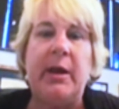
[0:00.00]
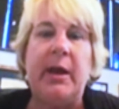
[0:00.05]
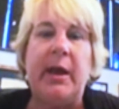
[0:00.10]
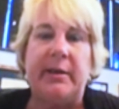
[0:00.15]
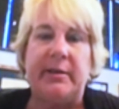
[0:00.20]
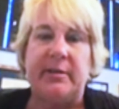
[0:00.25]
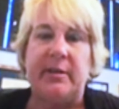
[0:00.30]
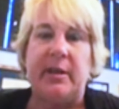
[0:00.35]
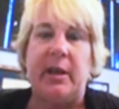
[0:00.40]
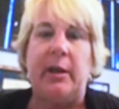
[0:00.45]

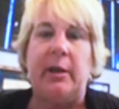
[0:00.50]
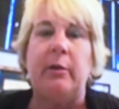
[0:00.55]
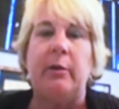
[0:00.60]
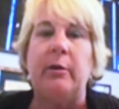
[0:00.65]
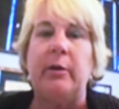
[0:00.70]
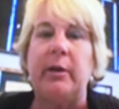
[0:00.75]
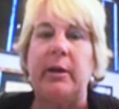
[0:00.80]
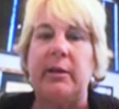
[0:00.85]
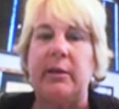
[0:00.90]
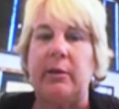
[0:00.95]
as they
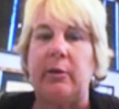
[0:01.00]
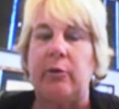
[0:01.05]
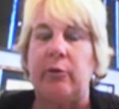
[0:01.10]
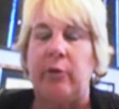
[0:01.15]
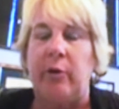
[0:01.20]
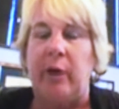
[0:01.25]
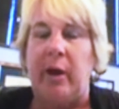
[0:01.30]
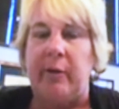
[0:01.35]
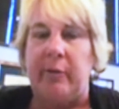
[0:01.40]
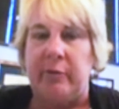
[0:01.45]
look at their
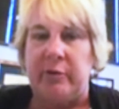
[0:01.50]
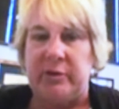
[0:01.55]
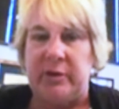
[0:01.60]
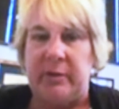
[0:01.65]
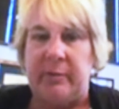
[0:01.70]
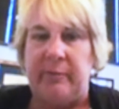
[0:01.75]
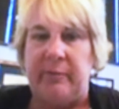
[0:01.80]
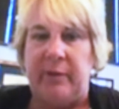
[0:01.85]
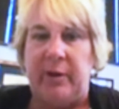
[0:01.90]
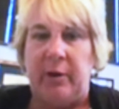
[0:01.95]
drivers'
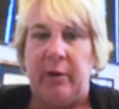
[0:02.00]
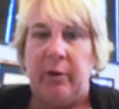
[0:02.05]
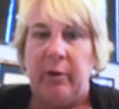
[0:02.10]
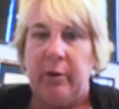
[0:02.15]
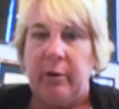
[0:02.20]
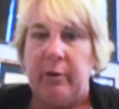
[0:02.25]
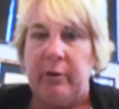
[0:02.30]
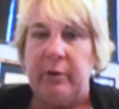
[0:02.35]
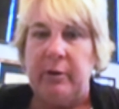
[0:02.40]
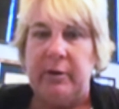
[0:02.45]

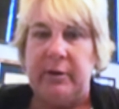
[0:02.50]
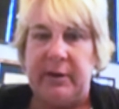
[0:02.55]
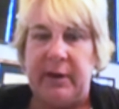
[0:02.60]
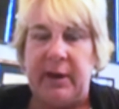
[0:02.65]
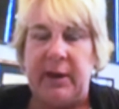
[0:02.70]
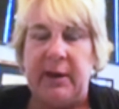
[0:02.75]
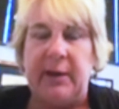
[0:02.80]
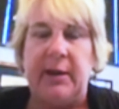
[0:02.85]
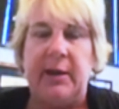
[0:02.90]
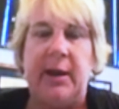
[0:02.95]
MVR
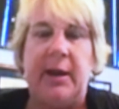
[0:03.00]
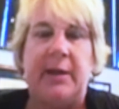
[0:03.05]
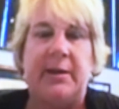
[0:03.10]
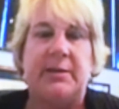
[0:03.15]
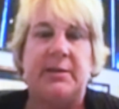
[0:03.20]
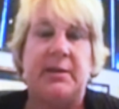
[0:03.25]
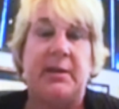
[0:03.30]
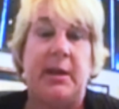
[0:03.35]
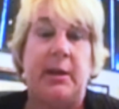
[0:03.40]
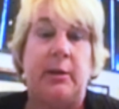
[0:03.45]
data,
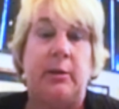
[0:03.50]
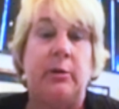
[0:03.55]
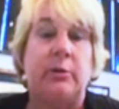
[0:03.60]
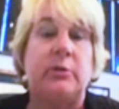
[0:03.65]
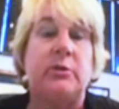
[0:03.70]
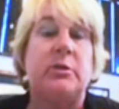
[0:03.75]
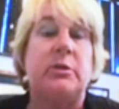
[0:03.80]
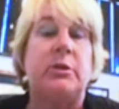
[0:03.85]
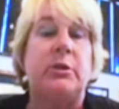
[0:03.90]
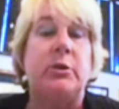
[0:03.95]
as they look
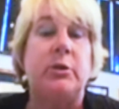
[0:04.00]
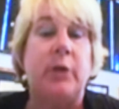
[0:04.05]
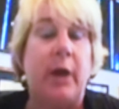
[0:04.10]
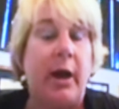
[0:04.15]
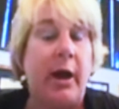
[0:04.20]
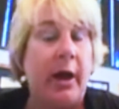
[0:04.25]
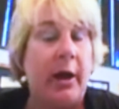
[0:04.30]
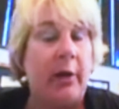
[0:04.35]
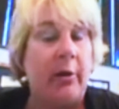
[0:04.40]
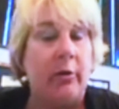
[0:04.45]
to
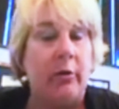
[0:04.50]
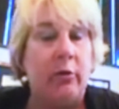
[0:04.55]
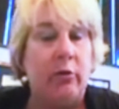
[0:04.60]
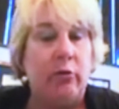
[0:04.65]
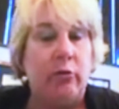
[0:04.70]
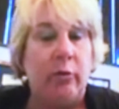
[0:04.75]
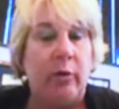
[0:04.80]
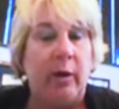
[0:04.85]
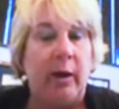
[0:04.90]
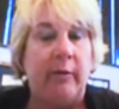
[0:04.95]
hire
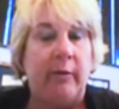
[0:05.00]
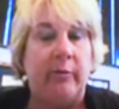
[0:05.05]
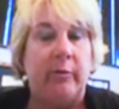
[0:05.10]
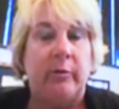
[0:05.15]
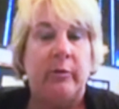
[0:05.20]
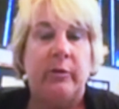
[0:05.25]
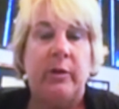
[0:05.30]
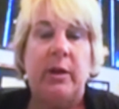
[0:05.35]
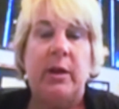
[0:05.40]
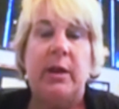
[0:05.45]
new
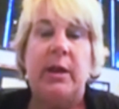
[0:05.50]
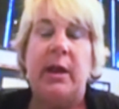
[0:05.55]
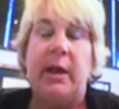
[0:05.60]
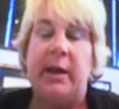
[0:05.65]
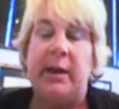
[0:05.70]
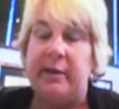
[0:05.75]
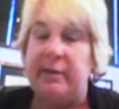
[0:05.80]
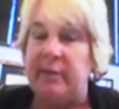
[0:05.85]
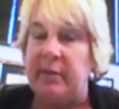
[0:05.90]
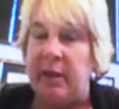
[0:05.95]
drivers, and
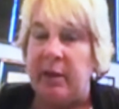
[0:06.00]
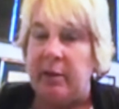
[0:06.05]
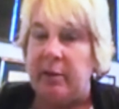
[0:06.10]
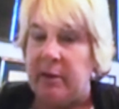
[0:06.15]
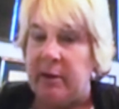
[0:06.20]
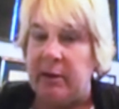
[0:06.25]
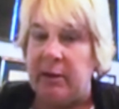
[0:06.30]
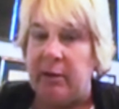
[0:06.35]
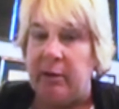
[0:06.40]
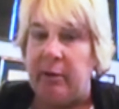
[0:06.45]
as they look
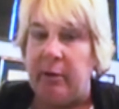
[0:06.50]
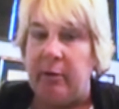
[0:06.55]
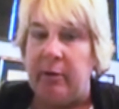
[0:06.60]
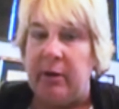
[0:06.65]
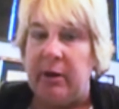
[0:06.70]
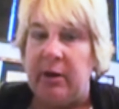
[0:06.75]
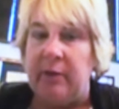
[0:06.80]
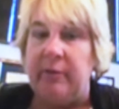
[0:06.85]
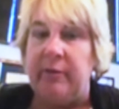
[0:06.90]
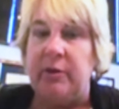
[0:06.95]
at their own
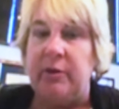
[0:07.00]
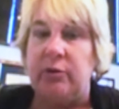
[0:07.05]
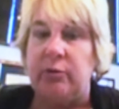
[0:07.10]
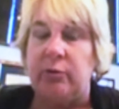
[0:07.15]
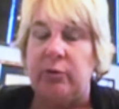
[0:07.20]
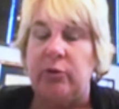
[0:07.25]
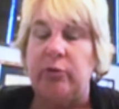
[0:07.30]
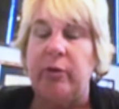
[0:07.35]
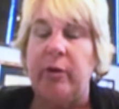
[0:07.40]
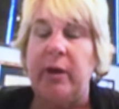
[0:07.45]
individual
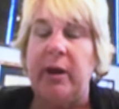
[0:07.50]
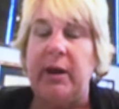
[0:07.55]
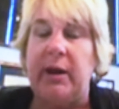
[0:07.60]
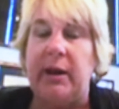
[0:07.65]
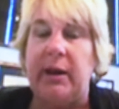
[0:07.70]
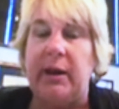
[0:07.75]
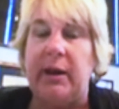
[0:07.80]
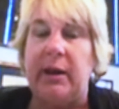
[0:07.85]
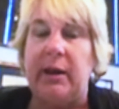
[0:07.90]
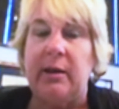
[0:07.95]

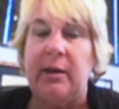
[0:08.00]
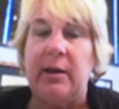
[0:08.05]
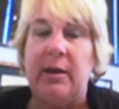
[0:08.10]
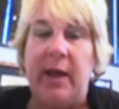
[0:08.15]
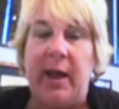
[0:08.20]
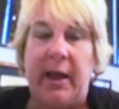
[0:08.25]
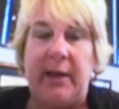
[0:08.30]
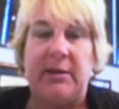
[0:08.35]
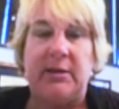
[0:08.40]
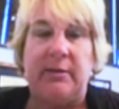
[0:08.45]
training
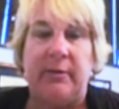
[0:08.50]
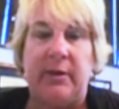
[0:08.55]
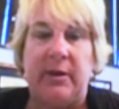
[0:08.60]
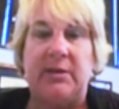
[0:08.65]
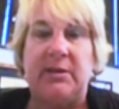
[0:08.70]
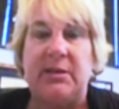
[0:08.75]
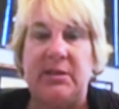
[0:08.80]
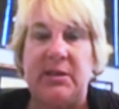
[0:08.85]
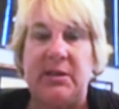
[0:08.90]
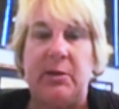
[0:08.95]

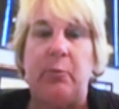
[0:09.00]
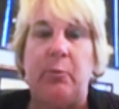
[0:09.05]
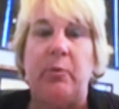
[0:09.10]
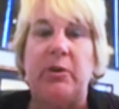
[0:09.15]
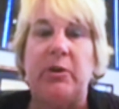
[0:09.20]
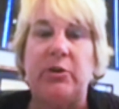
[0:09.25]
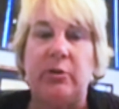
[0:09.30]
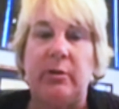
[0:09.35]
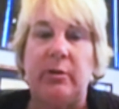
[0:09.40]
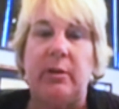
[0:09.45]
activities to see
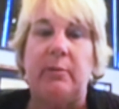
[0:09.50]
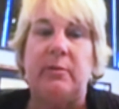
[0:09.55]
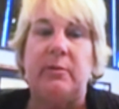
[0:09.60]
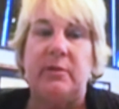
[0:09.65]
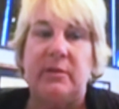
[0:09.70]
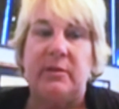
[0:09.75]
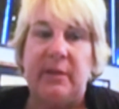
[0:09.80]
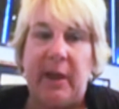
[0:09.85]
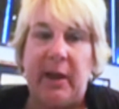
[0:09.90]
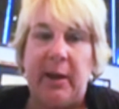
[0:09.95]
which are
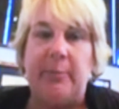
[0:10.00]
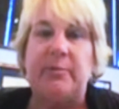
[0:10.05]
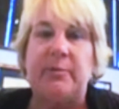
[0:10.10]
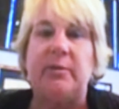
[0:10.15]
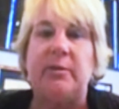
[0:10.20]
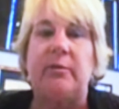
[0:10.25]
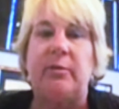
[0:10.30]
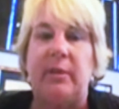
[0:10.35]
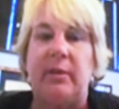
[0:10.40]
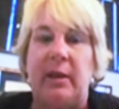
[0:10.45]
the
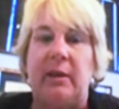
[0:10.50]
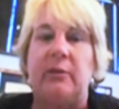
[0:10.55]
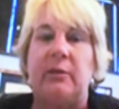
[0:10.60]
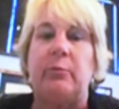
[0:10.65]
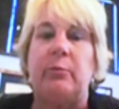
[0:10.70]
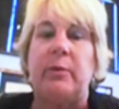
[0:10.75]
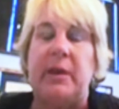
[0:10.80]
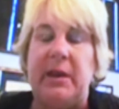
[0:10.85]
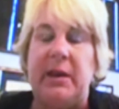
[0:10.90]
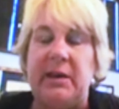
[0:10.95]
types of
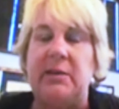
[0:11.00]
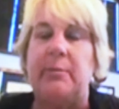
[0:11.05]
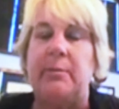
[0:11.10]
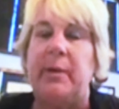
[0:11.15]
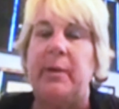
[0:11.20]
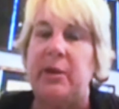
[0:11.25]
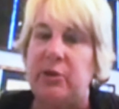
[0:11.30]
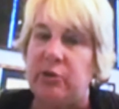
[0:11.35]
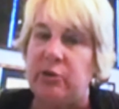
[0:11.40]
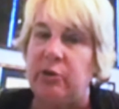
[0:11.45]
things we need to
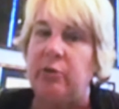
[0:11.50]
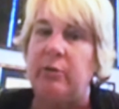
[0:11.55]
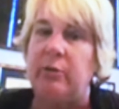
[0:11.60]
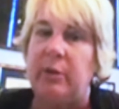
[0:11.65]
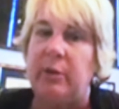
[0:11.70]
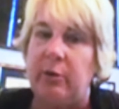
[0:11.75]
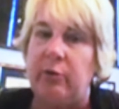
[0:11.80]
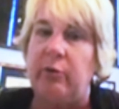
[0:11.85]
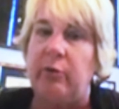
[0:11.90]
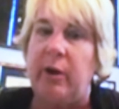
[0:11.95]
make sure
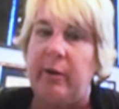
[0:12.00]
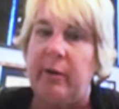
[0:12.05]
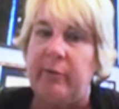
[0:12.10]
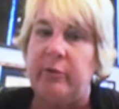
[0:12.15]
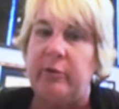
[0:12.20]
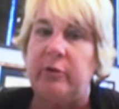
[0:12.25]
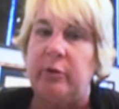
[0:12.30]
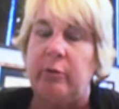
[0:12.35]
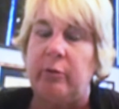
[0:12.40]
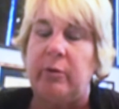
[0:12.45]
their drivers
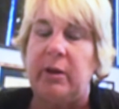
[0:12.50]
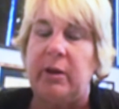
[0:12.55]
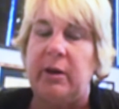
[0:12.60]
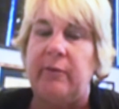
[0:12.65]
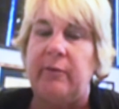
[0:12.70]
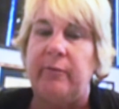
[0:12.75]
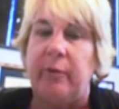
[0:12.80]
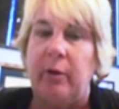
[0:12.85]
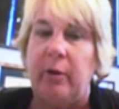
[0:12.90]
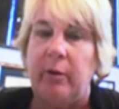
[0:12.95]
don't get
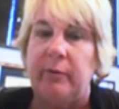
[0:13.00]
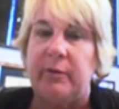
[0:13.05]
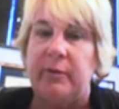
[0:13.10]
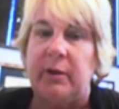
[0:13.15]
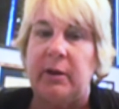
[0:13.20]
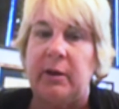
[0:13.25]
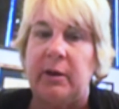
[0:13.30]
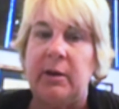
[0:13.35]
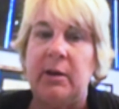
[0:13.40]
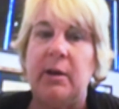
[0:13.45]
involved
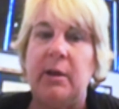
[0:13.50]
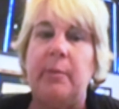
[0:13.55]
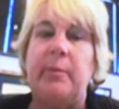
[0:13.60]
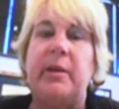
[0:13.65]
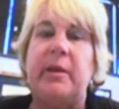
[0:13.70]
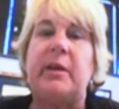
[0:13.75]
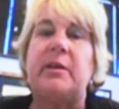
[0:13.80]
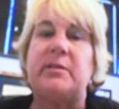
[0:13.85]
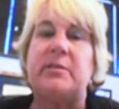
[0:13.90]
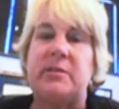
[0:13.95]
in
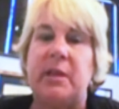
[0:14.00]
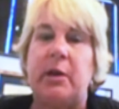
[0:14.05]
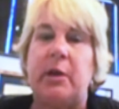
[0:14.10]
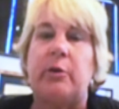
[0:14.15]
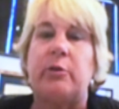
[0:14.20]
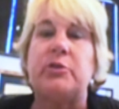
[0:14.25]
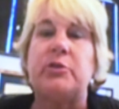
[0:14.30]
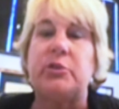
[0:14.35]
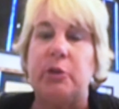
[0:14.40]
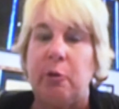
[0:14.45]
because they are
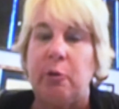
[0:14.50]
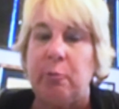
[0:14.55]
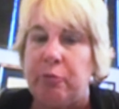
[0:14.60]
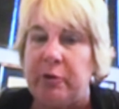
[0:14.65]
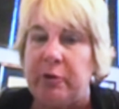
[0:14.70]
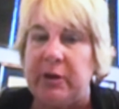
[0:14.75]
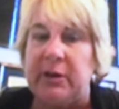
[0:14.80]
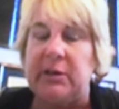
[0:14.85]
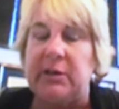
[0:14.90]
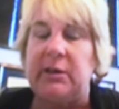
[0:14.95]
so
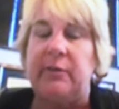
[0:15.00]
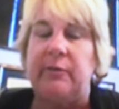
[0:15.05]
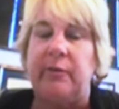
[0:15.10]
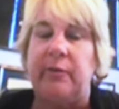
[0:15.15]
predictive of